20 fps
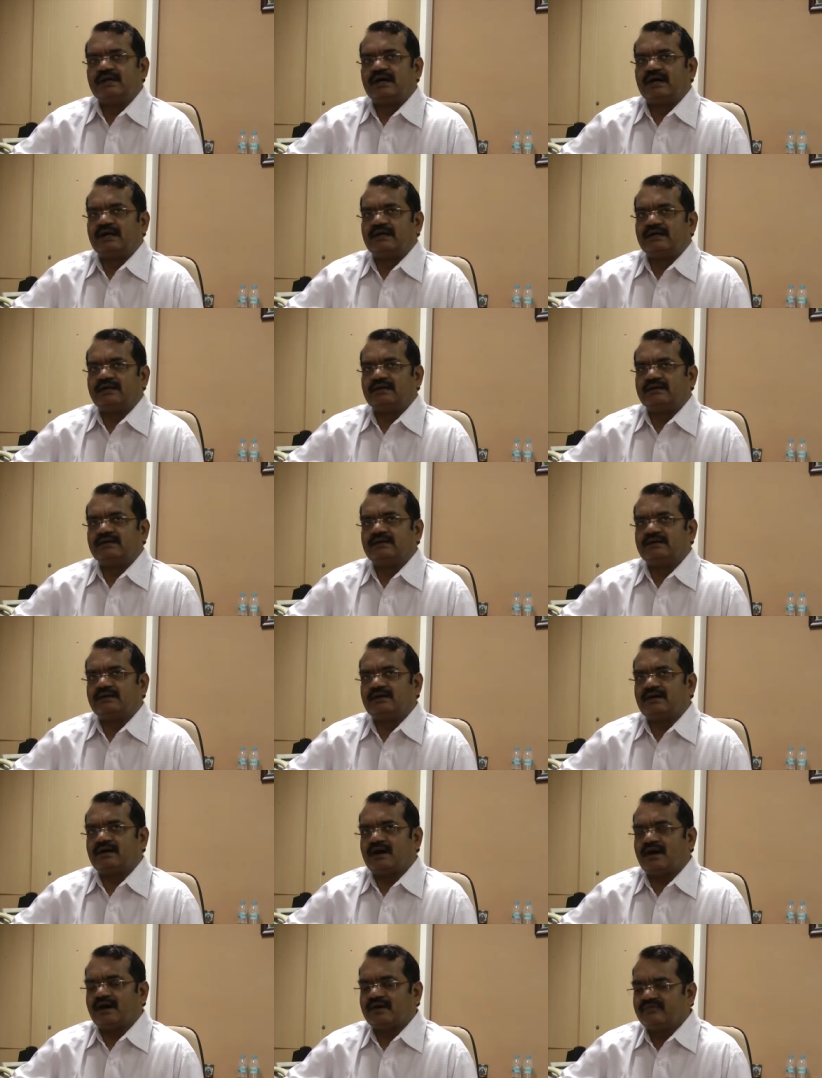And
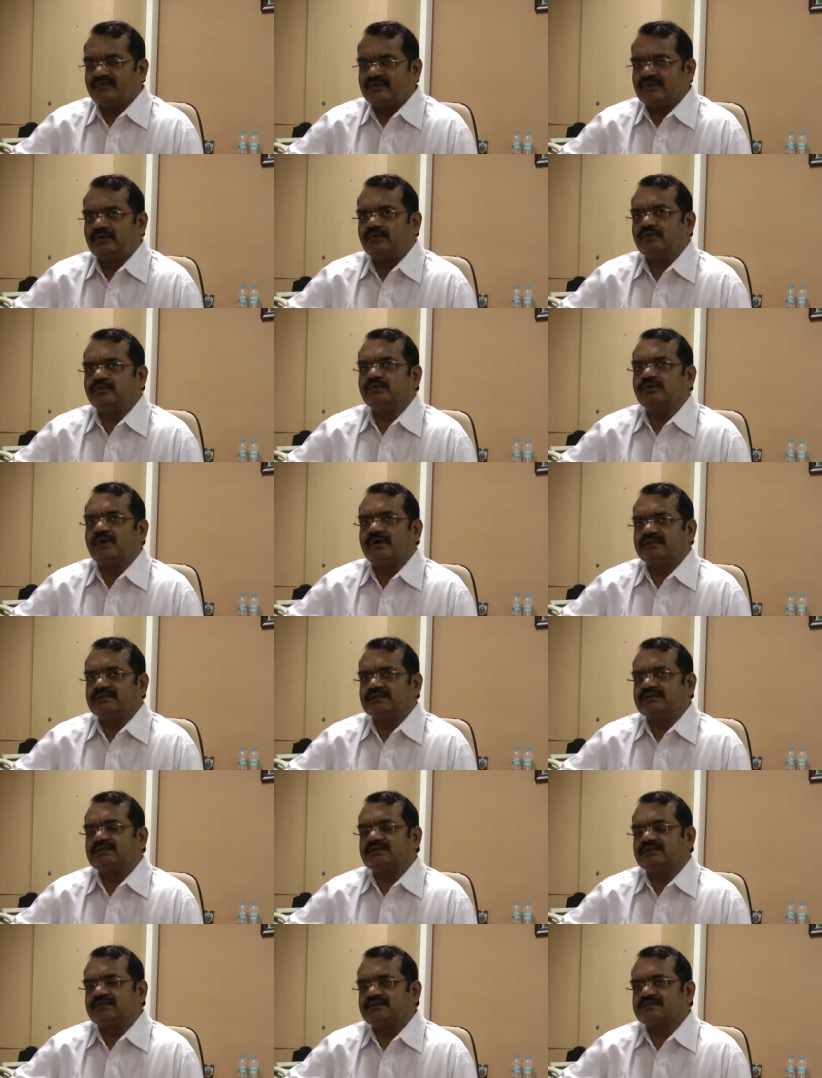we do, I
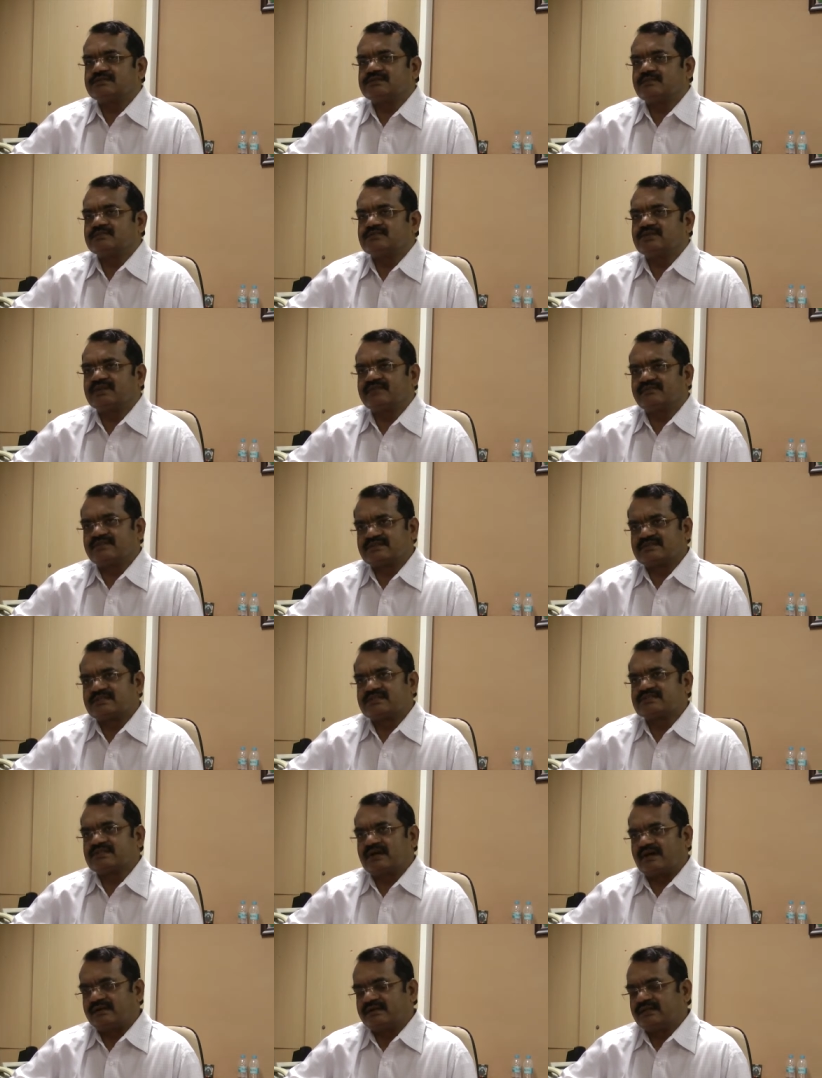think, some sort of
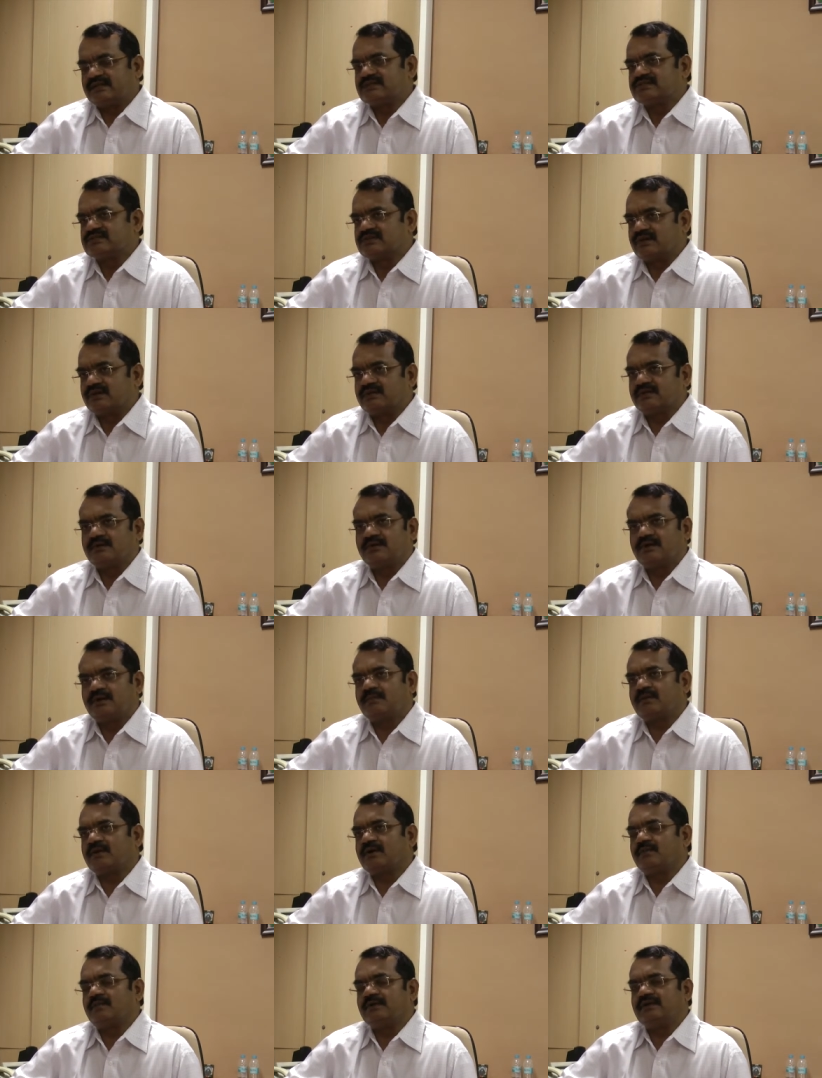access already is on.
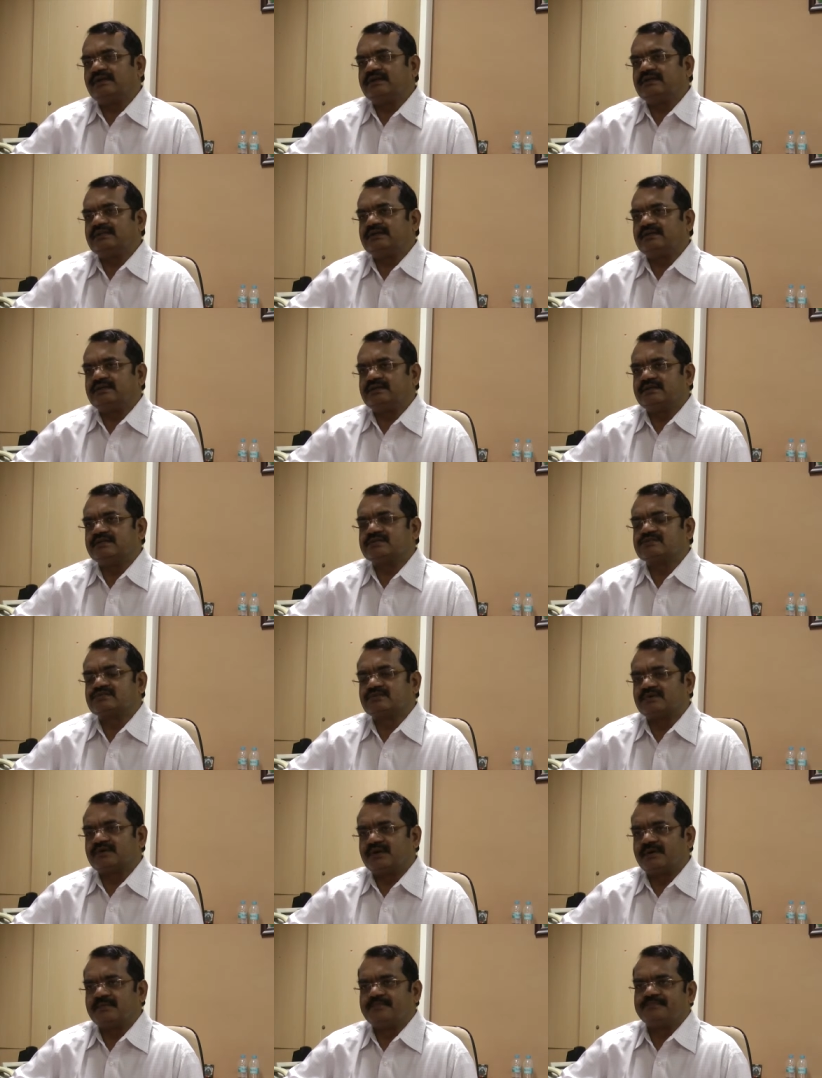Probably in the years to
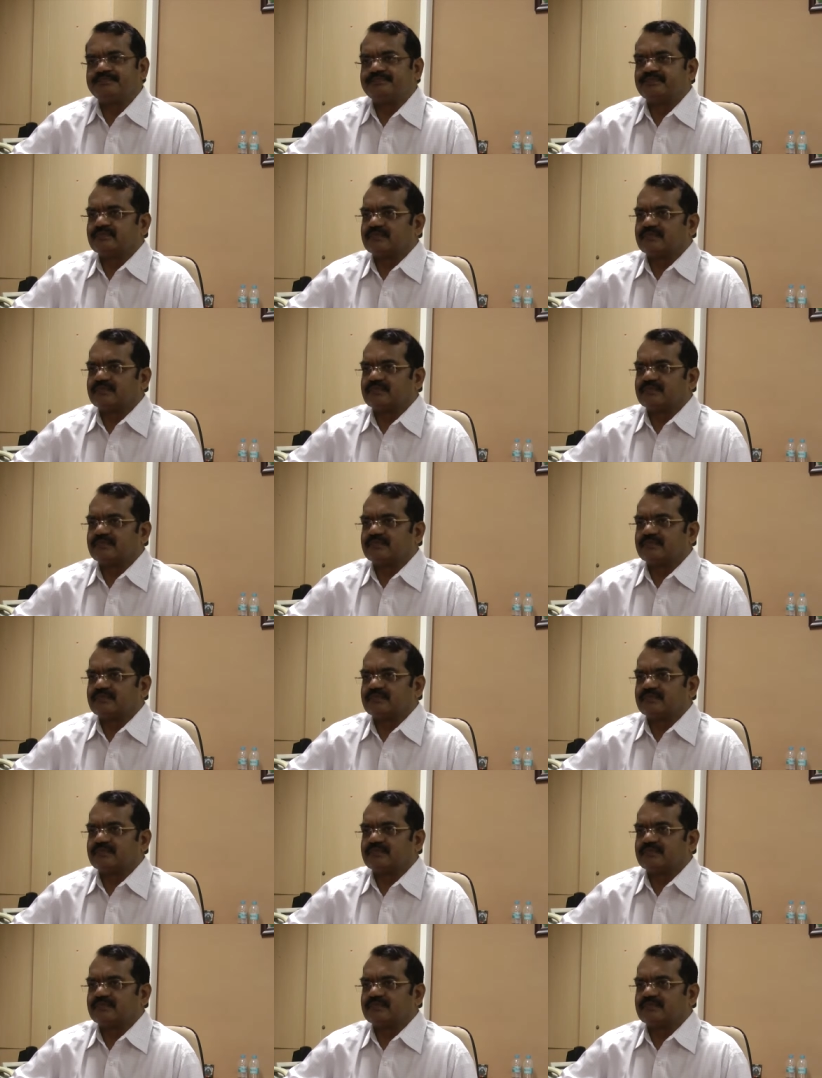come,